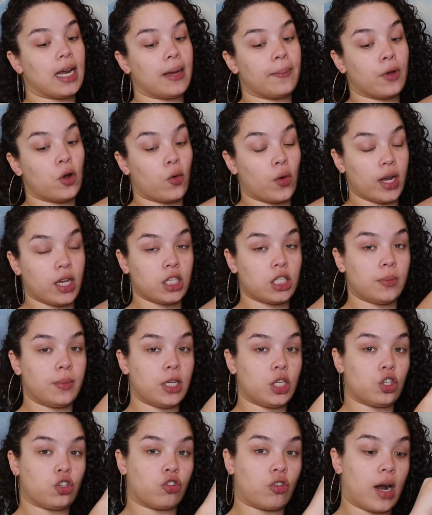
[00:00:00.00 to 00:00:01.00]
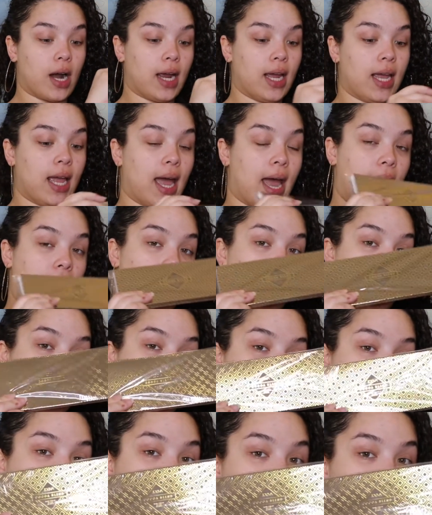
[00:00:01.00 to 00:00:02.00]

am going to be trying out